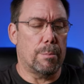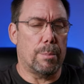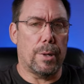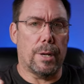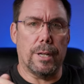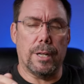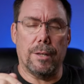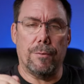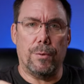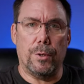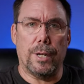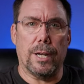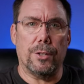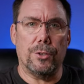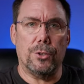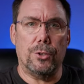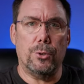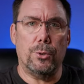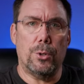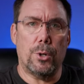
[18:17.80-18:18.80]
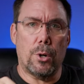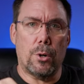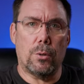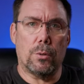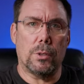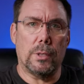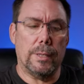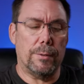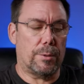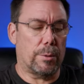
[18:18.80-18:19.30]
but if you guys do
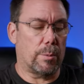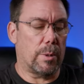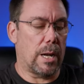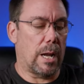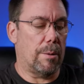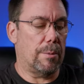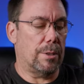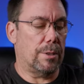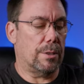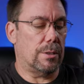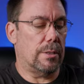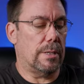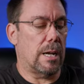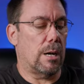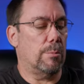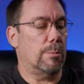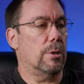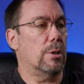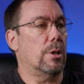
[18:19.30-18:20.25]
know, leave some comments down